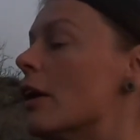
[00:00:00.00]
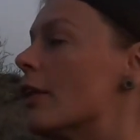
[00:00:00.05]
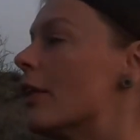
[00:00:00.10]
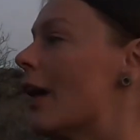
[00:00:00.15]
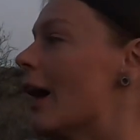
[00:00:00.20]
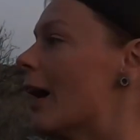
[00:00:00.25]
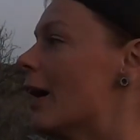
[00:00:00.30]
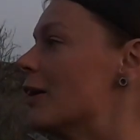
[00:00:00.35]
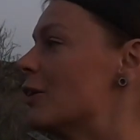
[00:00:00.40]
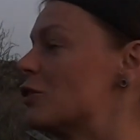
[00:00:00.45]

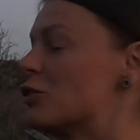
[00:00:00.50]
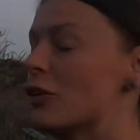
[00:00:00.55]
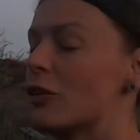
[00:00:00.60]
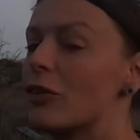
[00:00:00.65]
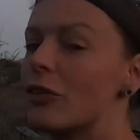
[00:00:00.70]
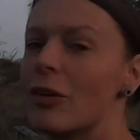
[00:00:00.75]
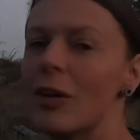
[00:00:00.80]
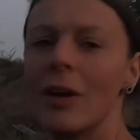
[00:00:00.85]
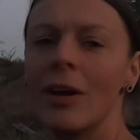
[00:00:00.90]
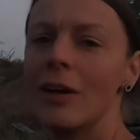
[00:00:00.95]
that
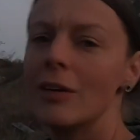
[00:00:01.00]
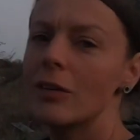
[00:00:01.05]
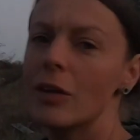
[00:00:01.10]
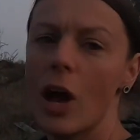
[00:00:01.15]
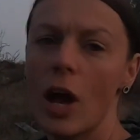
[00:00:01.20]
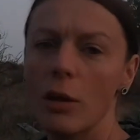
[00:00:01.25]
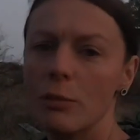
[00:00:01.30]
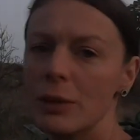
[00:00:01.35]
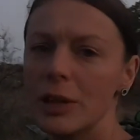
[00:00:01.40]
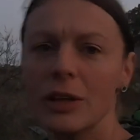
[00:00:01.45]
just
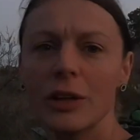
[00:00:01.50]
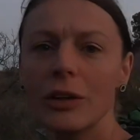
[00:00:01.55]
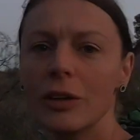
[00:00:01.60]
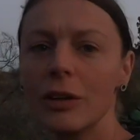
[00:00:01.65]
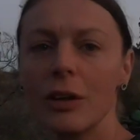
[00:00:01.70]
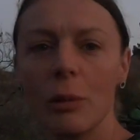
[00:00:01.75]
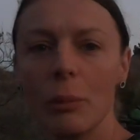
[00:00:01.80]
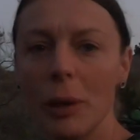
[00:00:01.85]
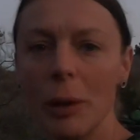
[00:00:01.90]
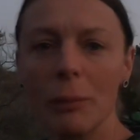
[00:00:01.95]
timing
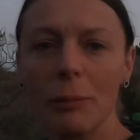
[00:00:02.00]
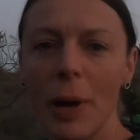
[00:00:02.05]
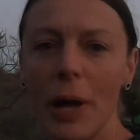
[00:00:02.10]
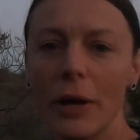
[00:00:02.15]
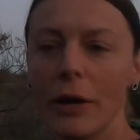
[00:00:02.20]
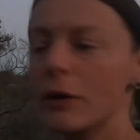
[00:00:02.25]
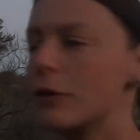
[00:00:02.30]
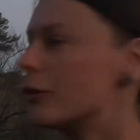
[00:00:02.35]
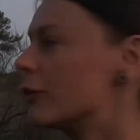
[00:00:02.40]
couldn't have been better